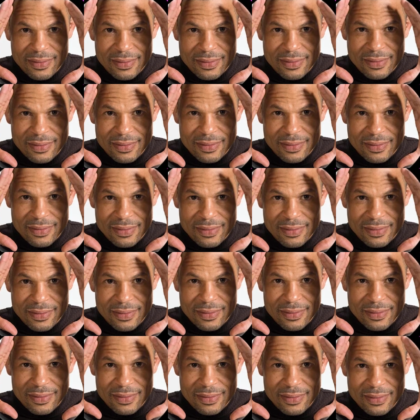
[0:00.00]

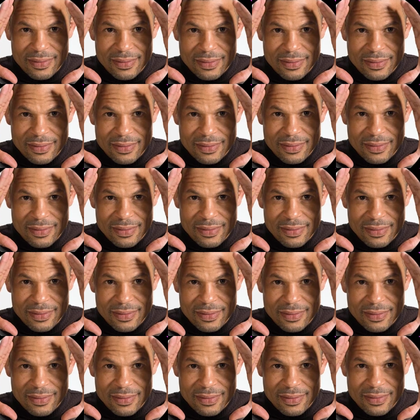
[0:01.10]

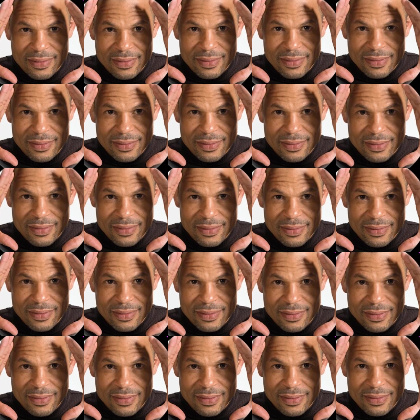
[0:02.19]

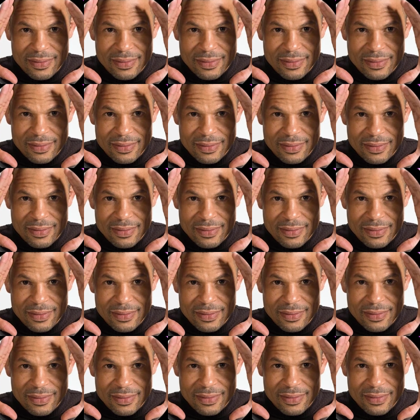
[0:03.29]

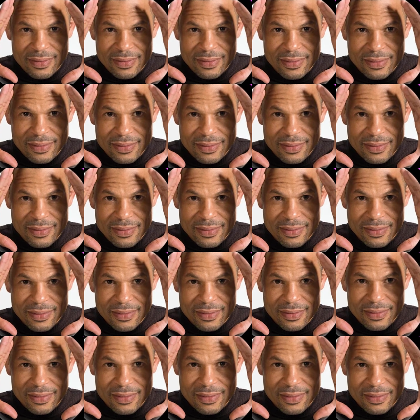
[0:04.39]

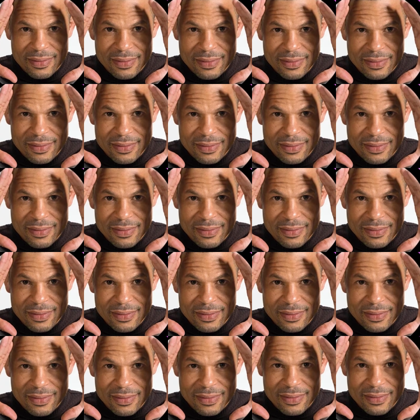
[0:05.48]

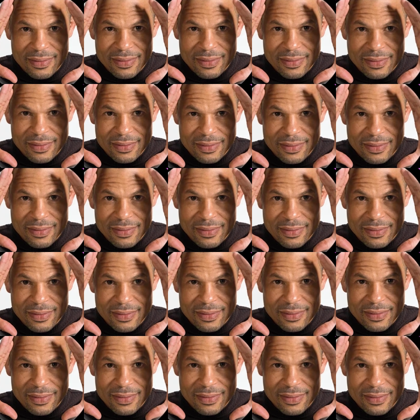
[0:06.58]

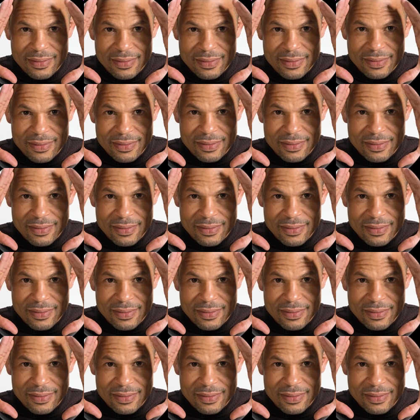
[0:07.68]
[no speech]